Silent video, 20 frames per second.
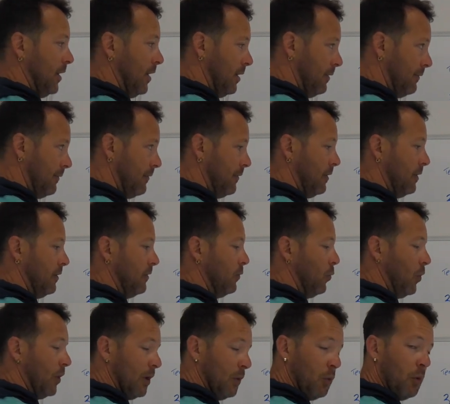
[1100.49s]
of
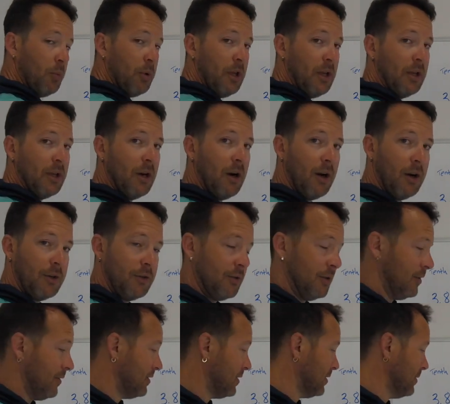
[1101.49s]
what it would be in
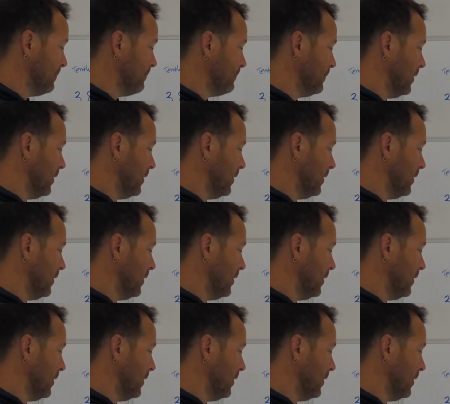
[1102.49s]
hundredths.